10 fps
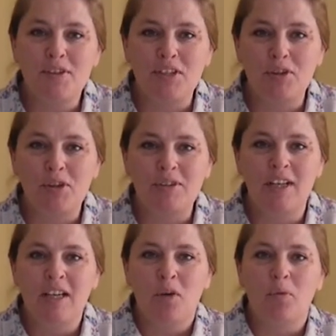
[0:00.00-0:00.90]
and
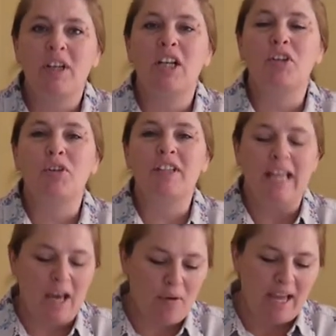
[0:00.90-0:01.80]
sisters, we're going to look
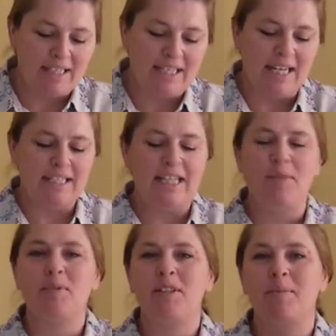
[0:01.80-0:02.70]
now at 10
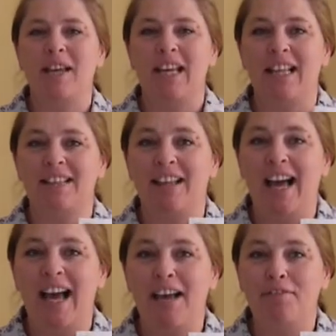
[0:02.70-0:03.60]
tips to make a
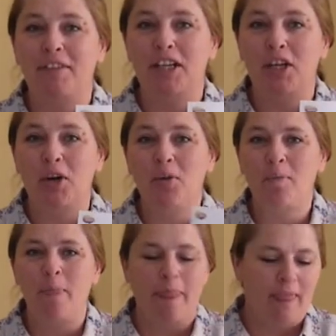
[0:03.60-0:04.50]
live
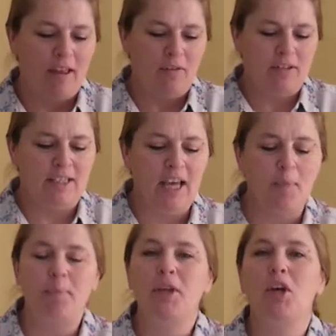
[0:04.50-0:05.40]
video to
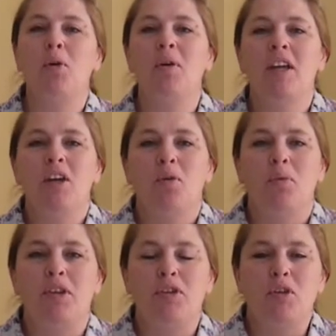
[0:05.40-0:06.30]
help you
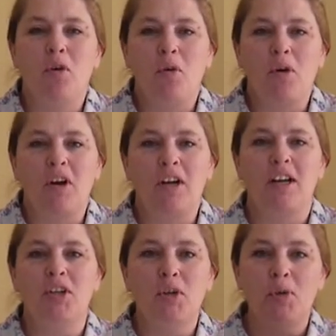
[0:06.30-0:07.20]
with
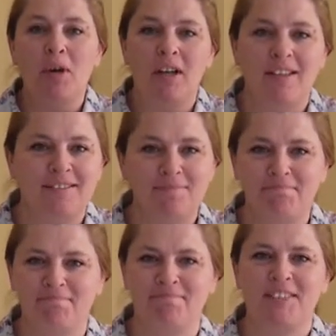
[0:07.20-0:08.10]
your new
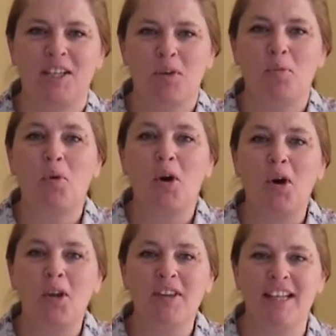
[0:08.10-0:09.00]

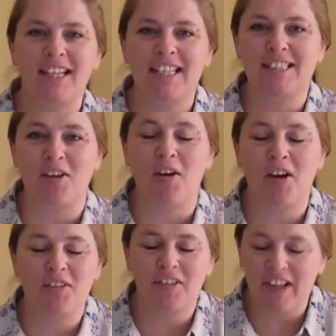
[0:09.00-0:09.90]
world that is
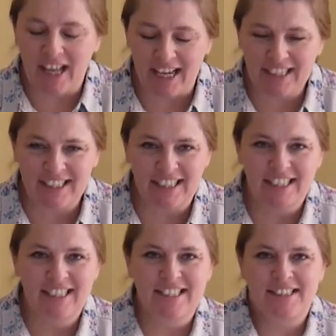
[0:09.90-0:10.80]
online.
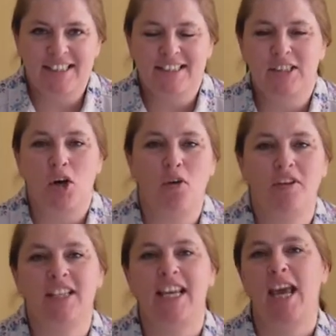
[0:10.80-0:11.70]
Since
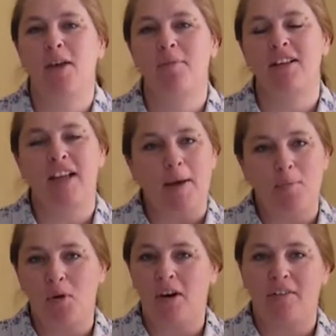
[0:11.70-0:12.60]
COVID came, a lot
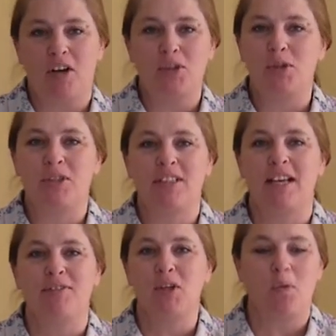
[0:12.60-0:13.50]
more of our churches
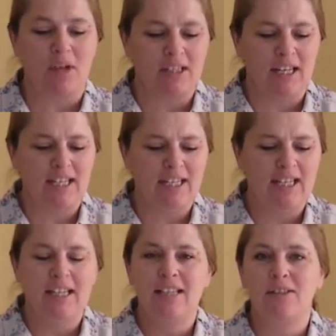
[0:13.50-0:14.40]
have to go online.
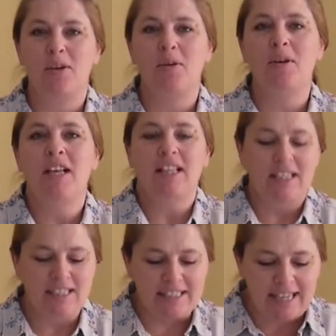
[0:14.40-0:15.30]
So
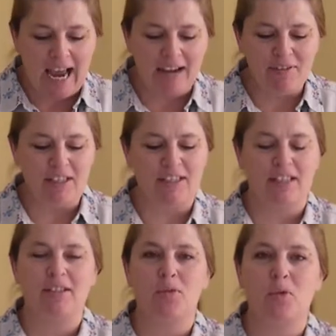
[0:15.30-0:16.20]
let's dive into
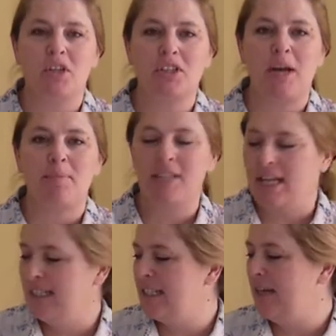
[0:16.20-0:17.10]
this new workshop,
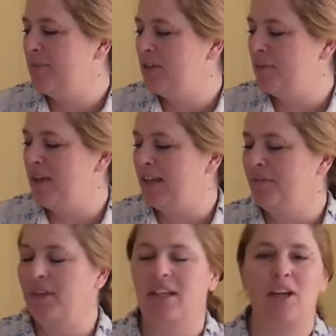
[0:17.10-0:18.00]
10 tips to make a
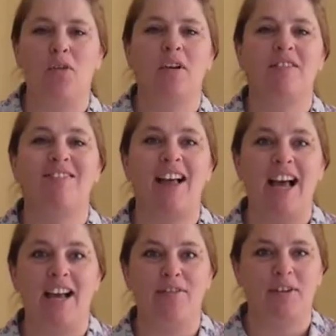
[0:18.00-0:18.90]
video
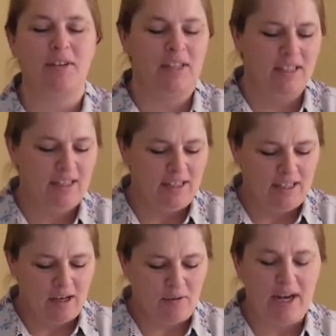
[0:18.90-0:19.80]
live.
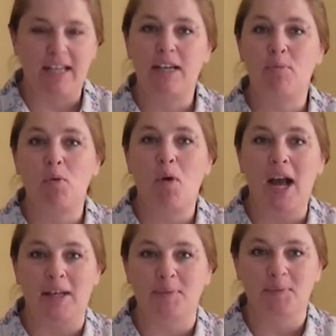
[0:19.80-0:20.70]
All right, number
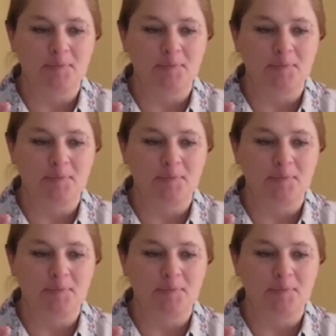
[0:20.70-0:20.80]
one,